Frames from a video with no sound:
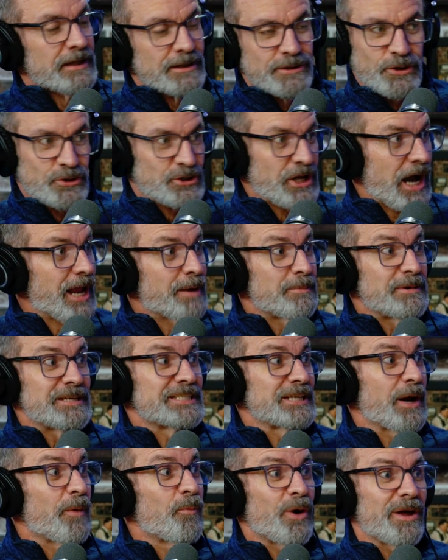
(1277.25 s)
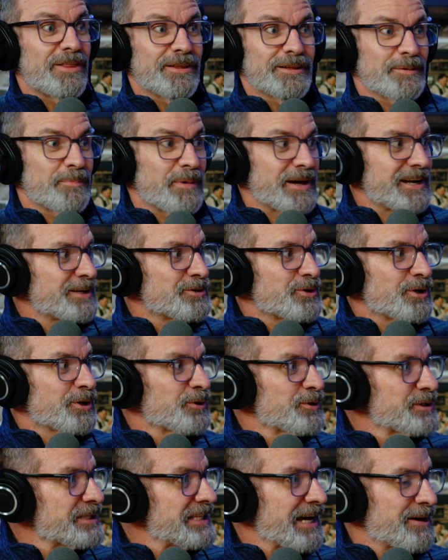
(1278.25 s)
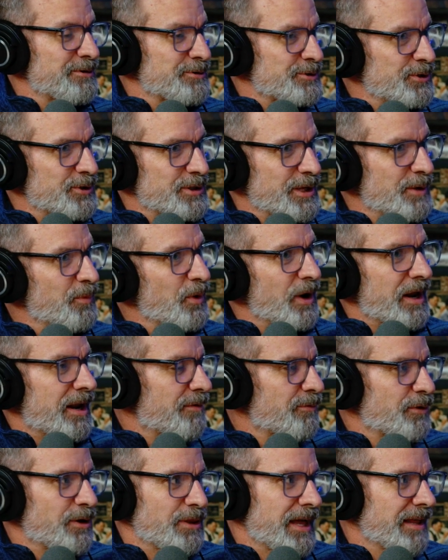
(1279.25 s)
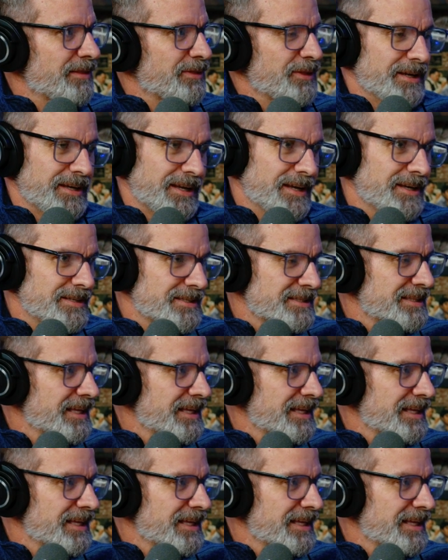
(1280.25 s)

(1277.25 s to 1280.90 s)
There's got to be some way that the money trickles down to them, whatever that thing is. They